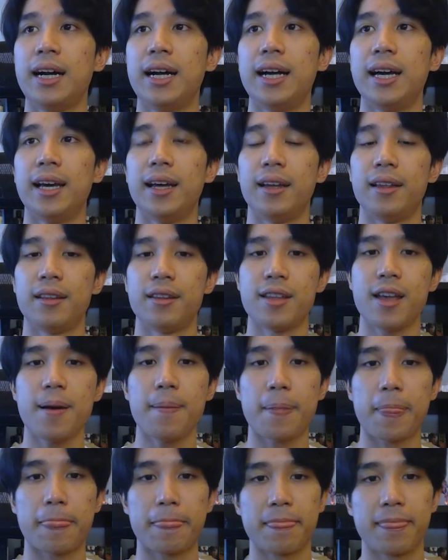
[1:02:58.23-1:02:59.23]
And yeah,
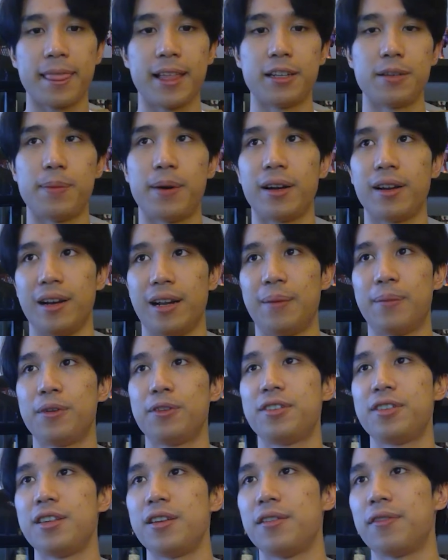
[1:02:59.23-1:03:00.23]
that's about it. I'm
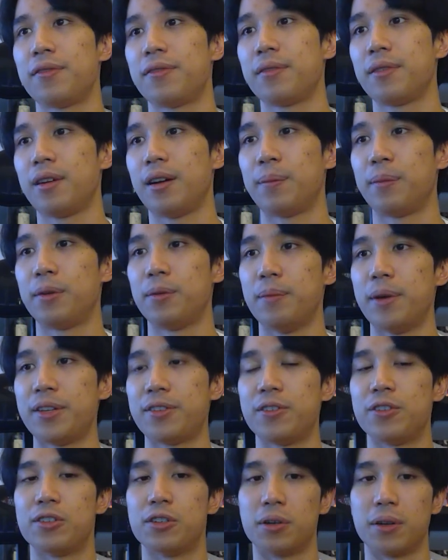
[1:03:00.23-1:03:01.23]
gonna
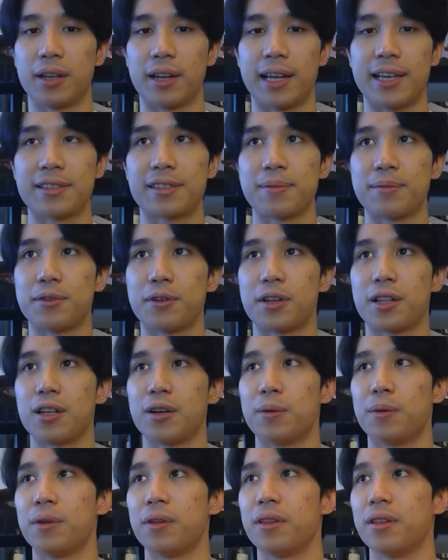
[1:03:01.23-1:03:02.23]
message Joel and ask him to clear
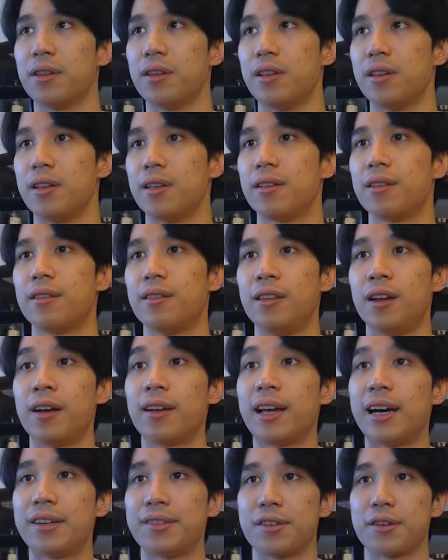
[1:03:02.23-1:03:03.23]
all the
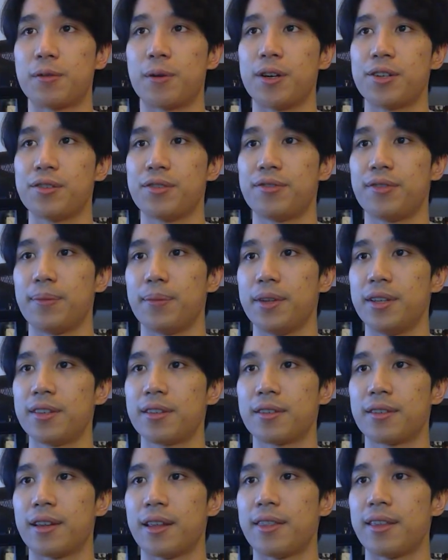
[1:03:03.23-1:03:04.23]
non-housing questions from this,
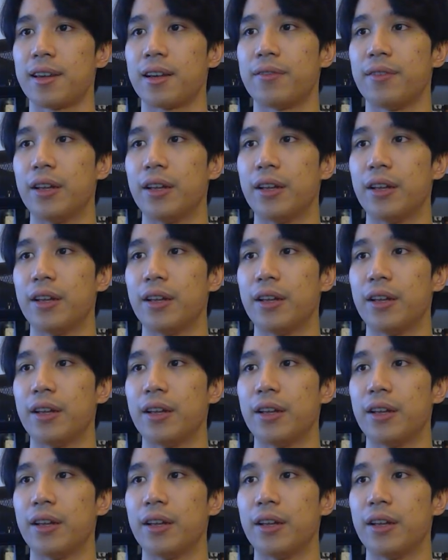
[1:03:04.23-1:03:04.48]
because I think I've